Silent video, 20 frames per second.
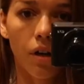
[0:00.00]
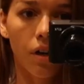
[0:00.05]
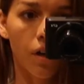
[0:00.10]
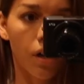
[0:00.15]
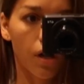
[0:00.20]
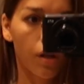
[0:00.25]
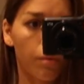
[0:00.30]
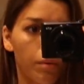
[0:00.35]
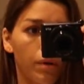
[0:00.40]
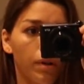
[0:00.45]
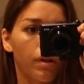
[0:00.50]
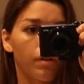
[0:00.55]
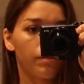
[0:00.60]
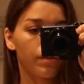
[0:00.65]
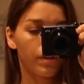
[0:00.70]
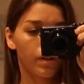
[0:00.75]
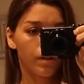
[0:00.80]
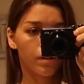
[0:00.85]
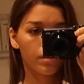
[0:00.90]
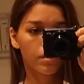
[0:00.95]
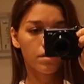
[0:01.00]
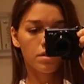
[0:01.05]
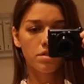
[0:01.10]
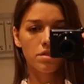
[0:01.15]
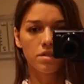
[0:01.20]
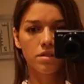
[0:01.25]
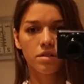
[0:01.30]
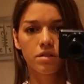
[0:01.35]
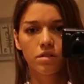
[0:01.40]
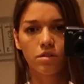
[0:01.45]
I'm loving it.
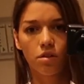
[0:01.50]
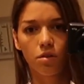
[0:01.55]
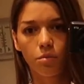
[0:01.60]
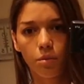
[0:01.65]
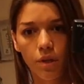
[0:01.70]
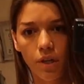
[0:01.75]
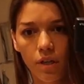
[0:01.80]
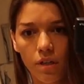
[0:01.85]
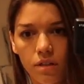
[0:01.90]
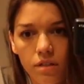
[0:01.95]
So many